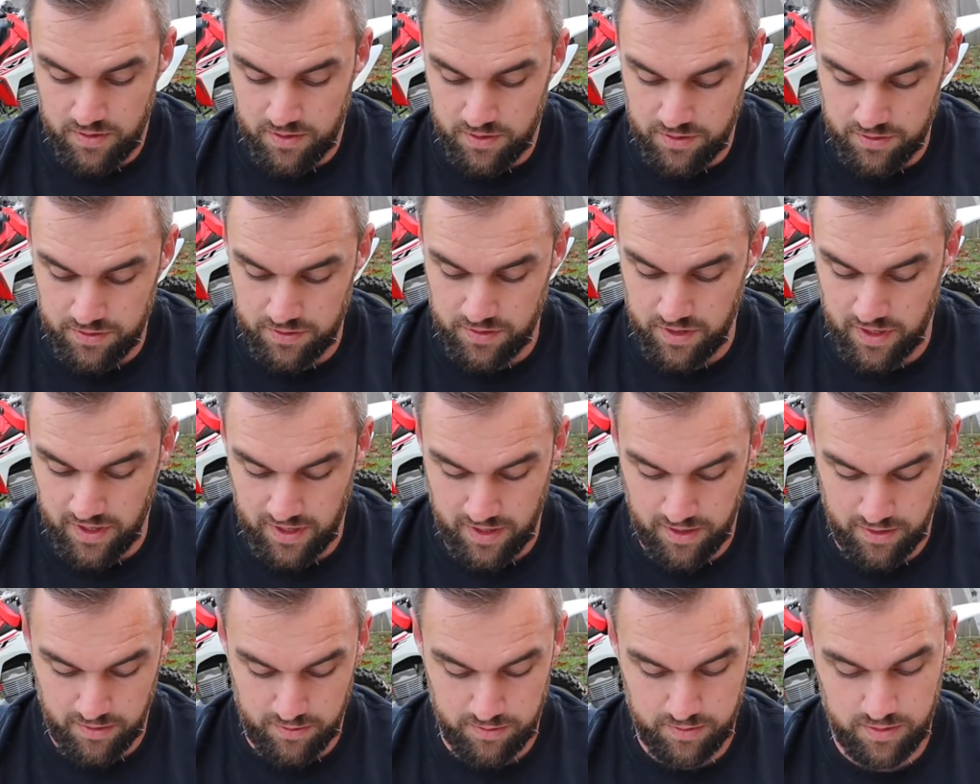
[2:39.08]
So
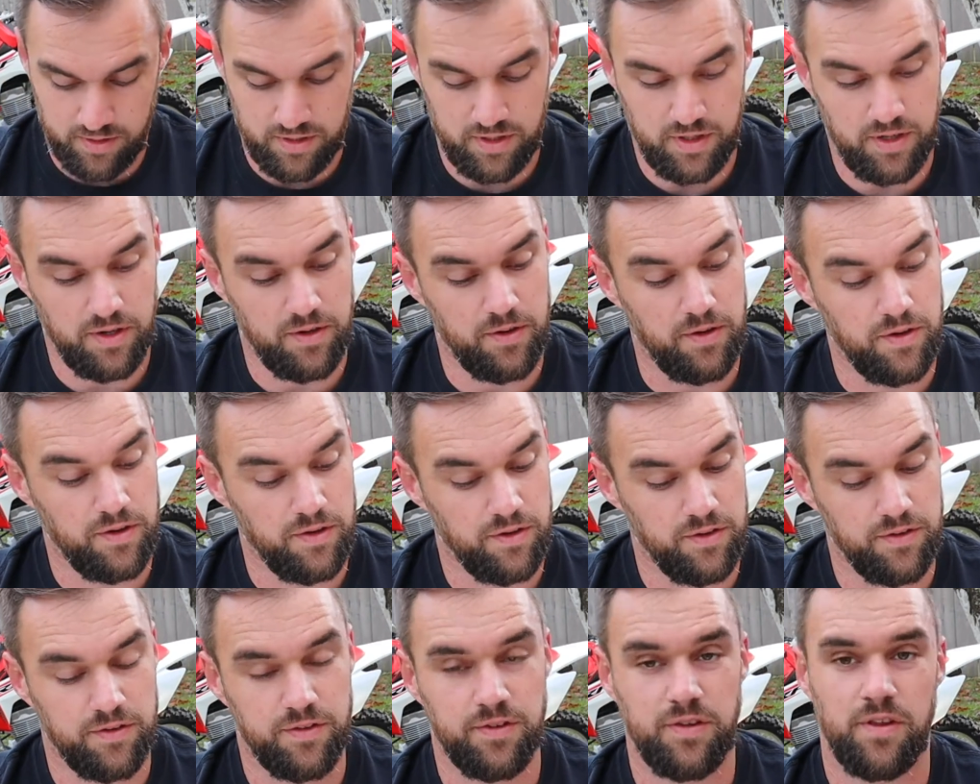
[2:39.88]
now here
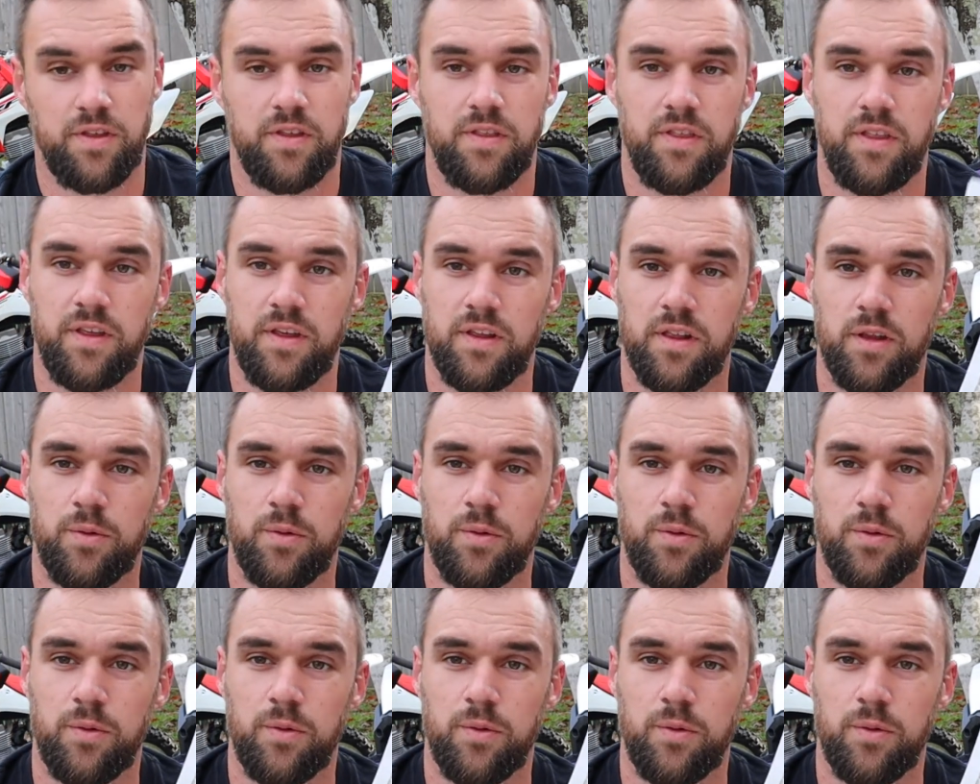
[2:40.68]
is the